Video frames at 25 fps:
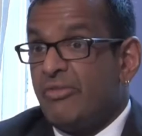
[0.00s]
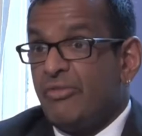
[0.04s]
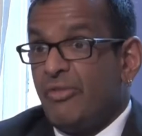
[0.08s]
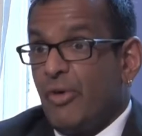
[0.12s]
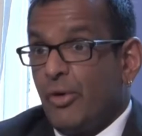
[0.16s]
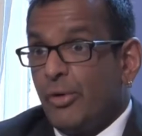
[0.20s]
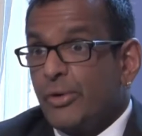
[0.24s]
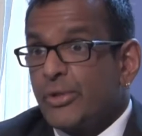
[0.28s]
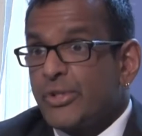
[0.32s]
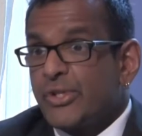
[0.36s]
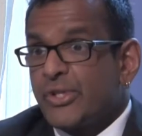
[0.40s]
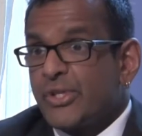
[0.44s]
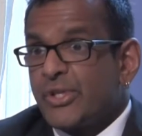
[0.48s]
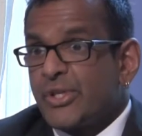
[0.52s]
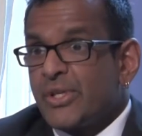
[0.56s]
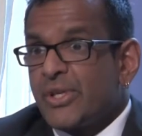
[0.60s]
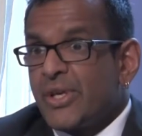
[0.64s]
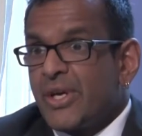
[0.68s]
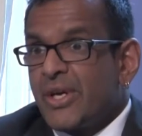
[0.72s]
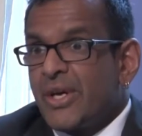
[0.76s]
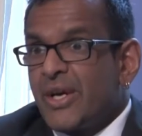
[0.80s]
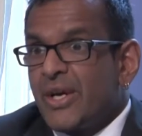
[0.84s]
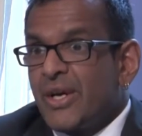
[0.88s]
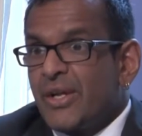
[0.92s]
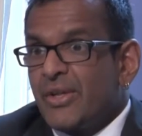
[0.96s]
fault
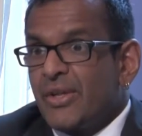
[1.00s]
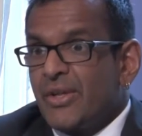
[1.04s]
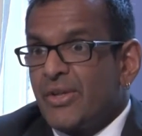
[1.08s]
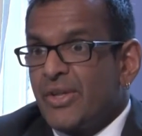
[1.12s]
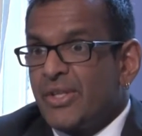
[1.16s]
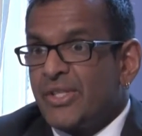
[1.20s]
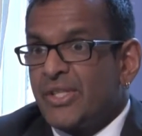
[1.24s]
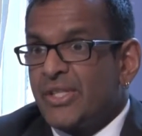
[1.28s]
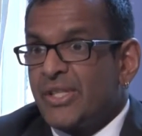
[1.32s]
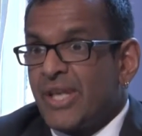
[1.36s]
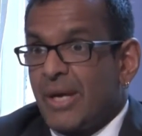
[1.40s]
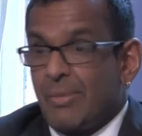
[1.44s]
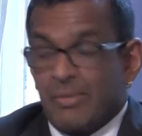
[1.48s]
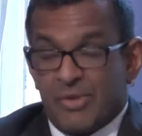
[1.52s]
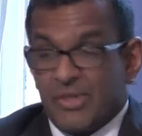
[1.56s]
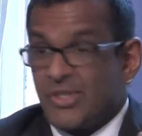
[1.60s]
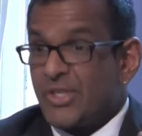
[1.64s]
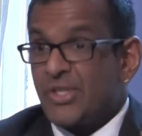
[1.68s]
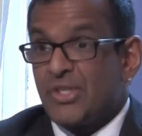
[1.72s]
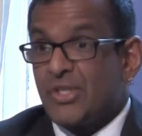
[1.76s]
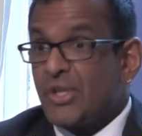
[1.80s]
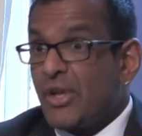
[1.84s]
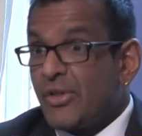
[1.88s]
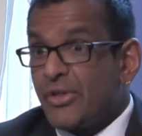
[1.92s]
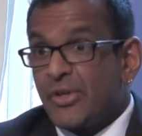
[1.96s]
that this is happening. This
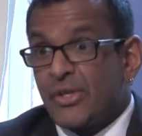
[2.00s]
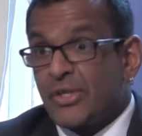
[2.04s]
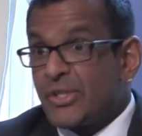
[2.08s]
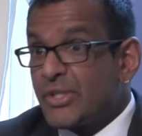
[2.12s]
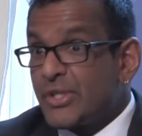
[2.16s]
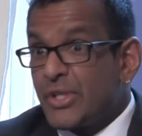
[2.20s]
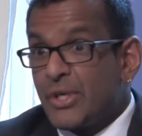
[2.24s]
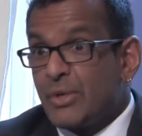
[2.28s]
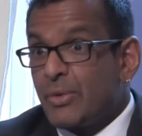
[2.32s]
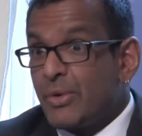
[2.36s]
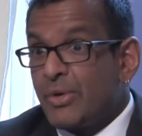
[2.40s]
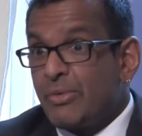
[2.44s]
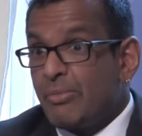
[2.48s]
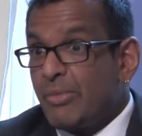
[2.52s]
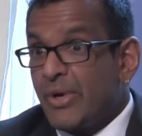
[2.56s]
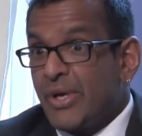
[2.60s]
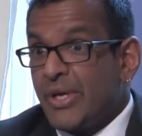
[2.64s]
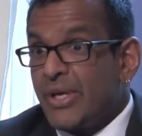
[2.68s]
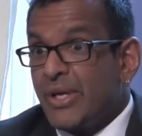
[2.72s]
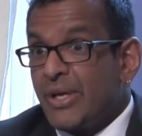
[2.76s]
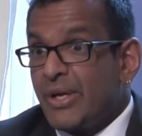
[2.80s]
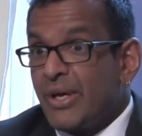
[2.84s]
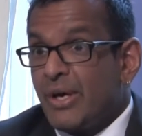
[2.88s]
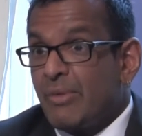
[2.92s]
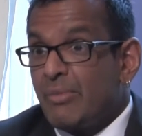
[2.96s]
is nothing to do with
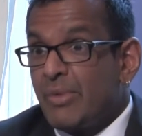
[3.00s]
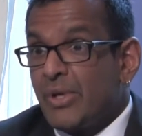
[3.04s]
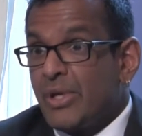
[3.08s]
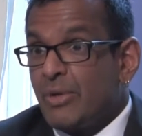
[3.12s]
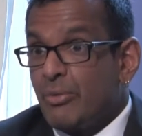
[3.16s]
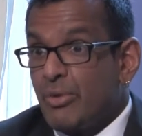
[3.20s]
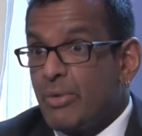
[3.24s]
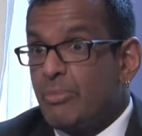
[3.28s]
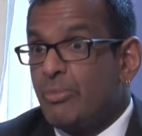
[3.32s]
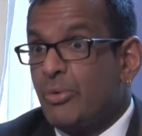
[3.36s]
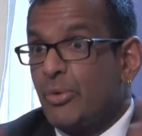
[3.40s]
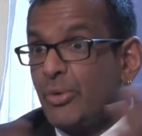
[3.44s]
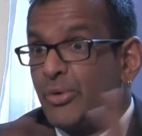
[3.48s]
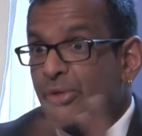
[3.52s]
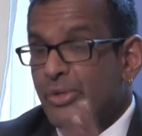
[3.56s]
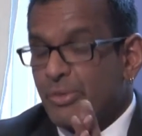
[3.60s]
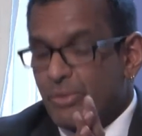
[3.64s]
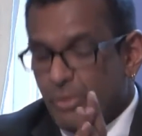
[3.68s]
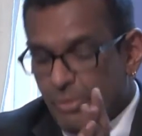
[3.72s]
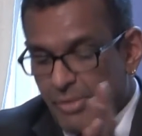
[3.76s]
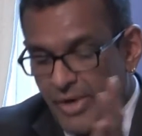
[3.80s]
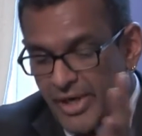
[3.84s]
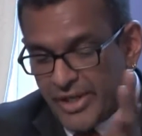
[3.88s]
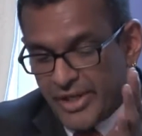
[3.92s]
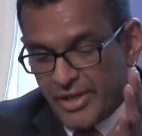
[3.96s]
me. I'm merely reporting
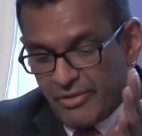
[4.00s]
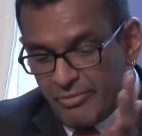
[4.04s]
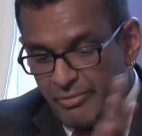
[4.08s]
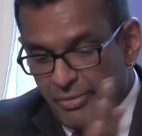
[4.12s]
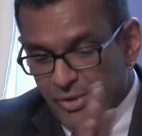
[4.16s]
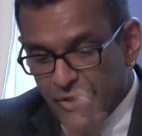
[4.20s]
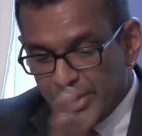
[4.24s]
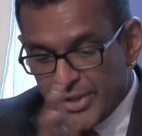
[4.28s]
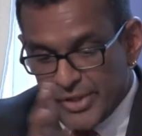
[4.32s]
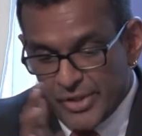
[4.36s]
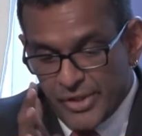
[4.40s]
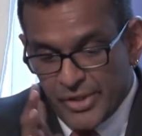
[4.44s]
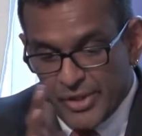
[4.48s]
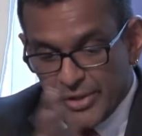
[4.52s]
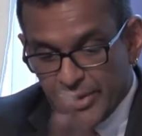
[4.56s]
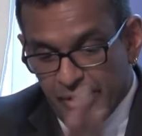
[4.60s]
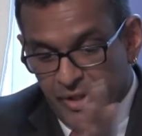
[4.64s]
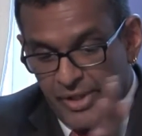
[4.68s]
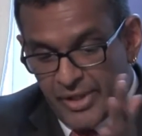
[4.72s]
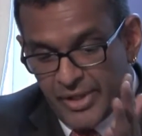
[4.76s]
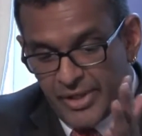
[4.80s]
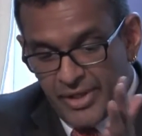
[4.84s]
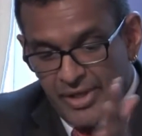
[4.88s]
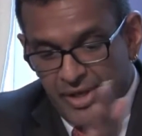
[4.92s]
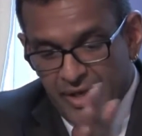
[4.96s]
what my government is
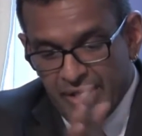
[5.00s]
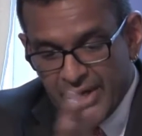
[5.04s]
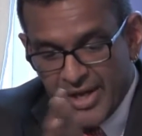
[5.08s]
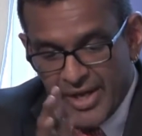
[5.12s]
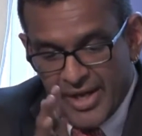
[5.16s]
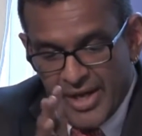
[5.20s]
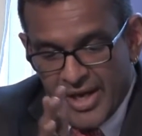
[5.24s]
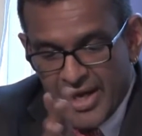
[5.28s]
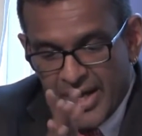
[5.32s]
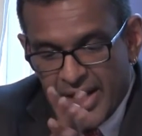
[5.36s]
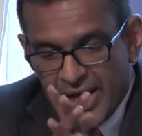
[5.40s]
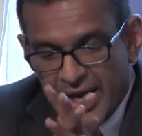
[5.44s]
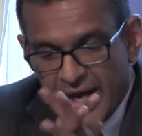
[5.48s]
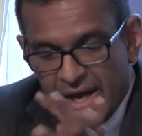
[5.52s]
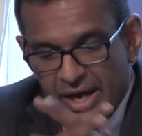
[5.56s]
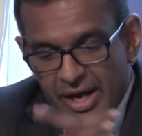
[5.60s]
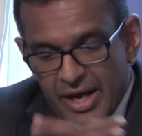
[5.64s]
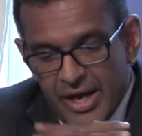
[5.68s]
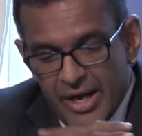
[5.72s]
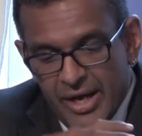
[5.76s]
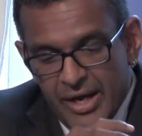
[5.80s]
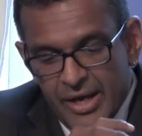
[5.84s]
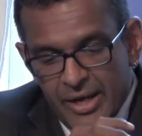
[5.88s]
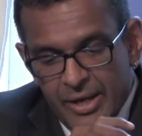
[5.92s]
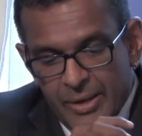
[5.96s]
doing.
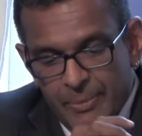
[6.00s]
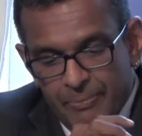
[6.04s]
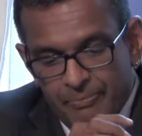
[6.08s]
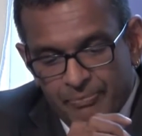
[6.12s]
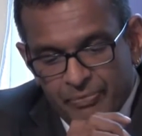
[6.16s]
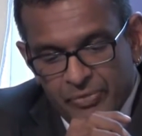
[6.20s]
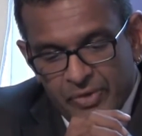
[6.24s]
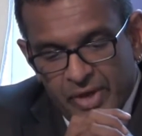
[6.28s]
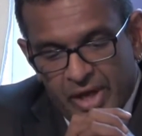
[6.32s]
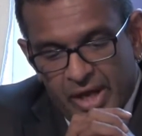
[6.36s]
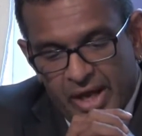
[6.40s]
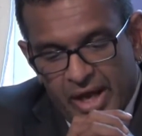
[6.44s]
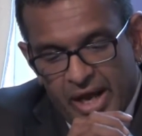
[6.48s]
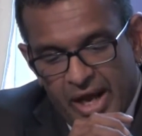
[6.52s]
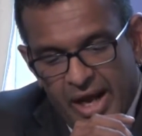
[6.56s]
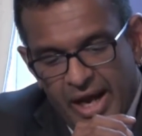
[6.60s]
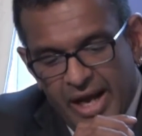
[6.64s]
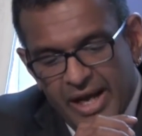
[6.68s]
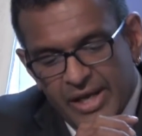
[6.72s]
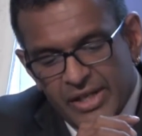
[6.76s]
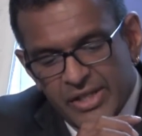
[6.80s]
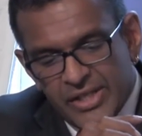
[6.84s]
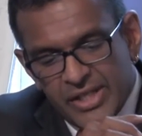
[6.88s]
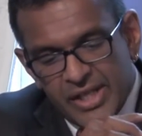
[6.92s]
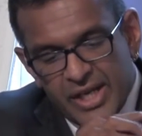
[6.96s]

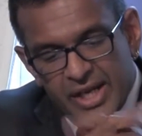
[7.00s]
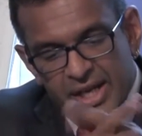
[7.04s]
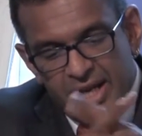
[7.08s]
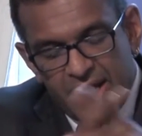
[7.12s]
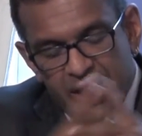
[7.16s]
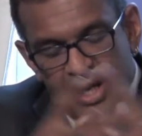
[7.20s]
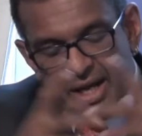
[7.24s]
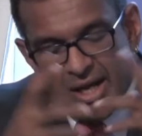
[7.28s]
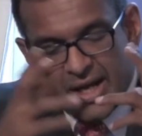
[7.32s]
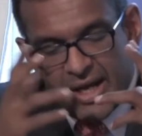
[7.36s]
And